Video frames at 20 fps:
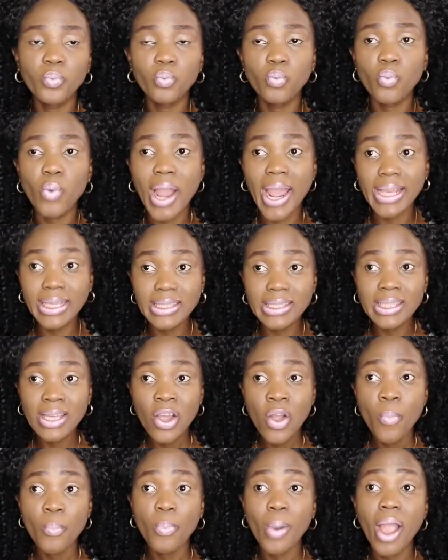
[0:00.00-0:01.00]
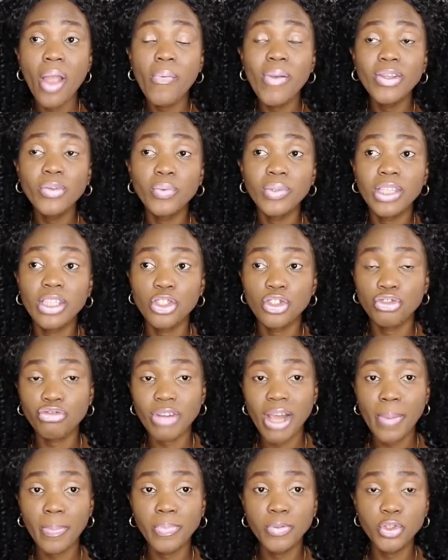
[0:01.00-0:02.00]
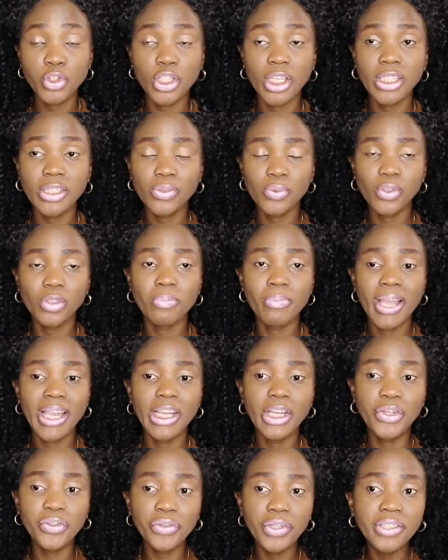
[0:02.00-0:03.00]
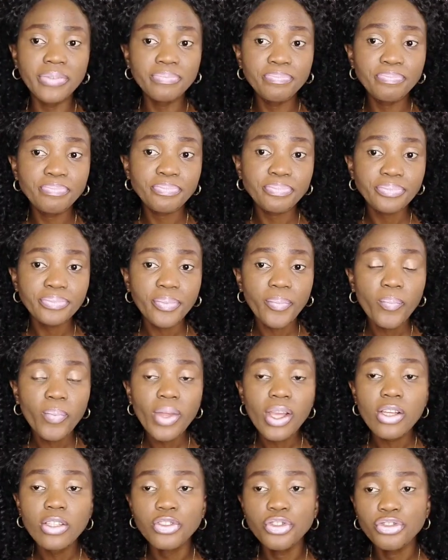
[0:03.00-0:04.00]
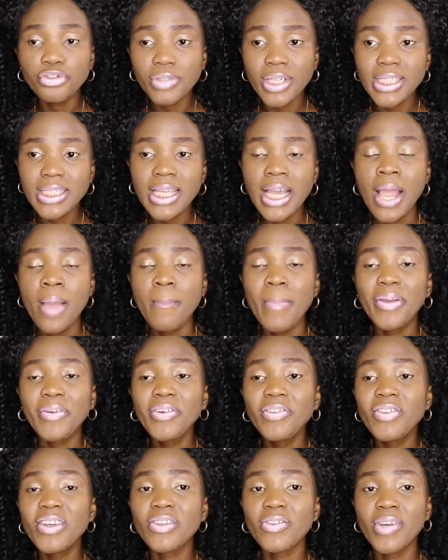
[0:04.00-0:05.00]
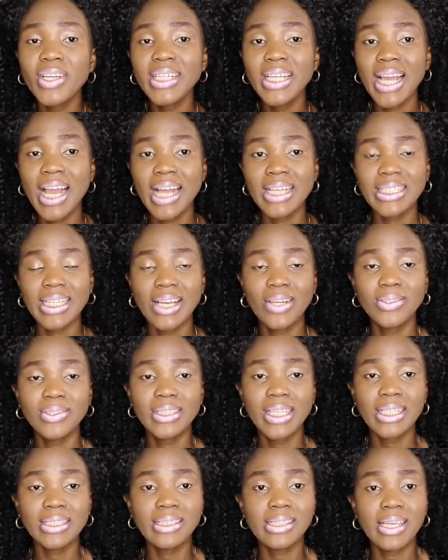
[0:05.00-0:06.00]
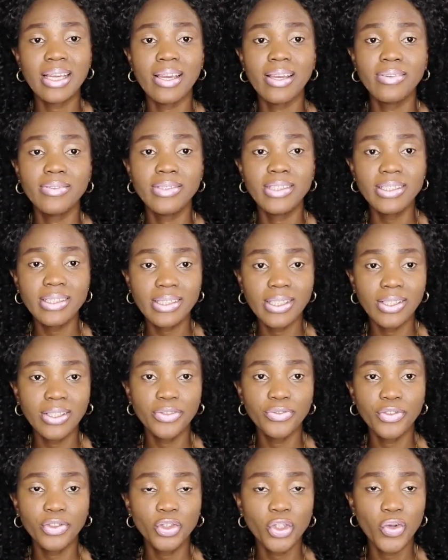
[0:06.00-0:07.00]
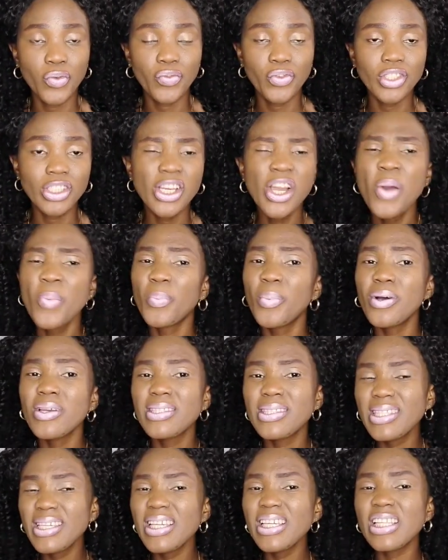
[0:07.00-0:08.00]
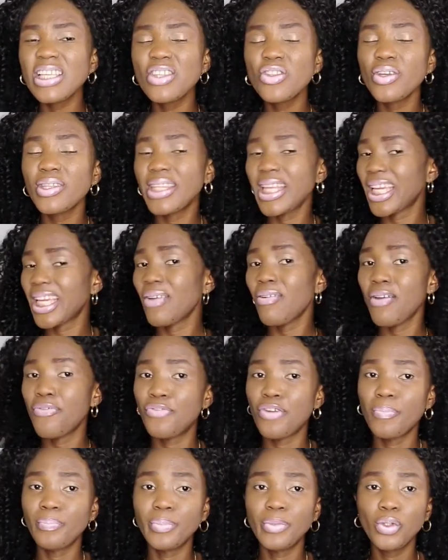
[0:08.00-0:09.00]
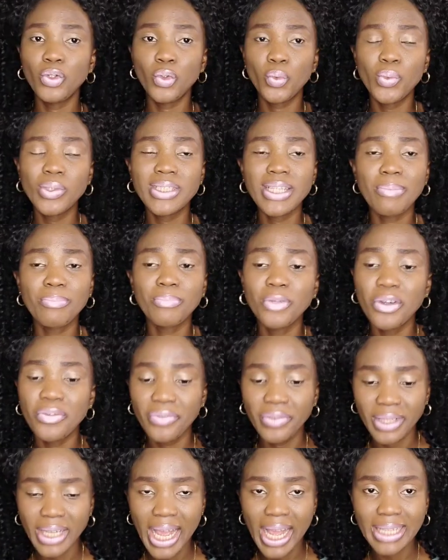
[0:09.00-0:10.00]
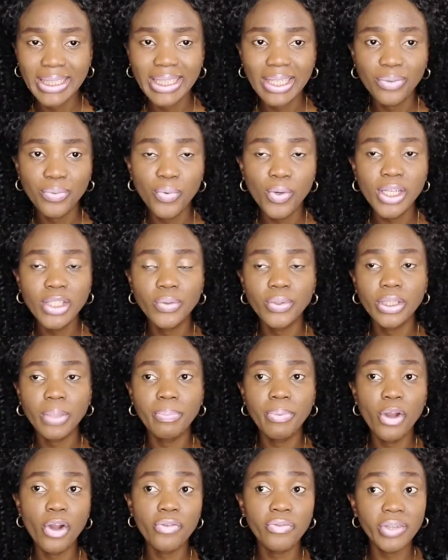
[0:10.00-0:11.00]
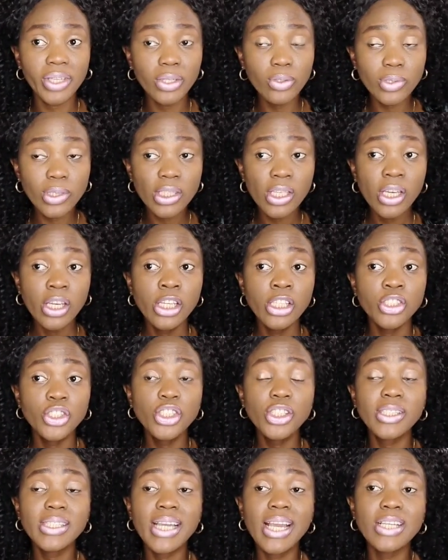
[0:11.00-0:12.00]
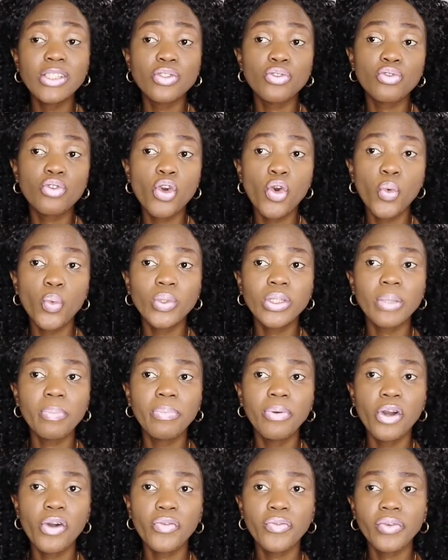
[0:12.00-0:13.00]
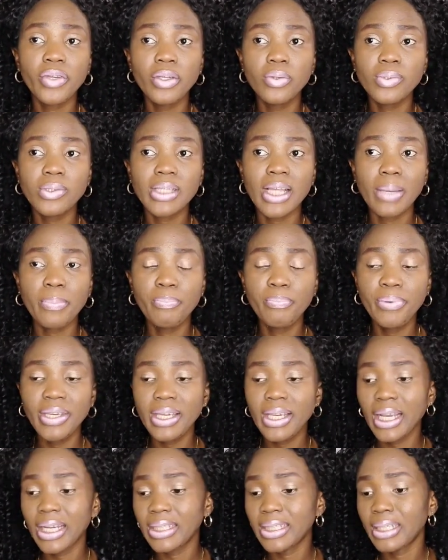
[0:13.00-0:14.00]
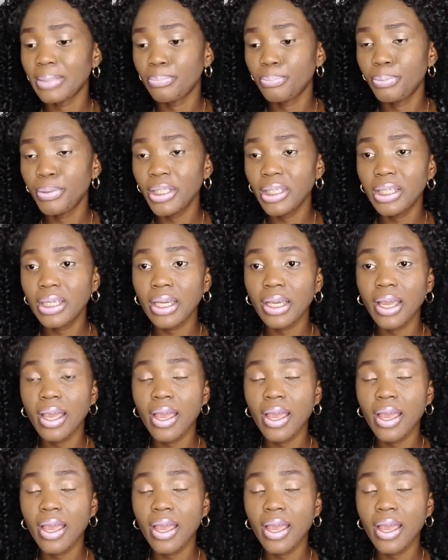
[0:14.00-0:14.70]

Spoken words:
white, but I went with the striped shirt with my green dress. My green dress already has that detail in front of it, but still did not take away from the which I'm loving. And I wore it with the pair of heels. She said to go with the pair of heels, like pink and a pink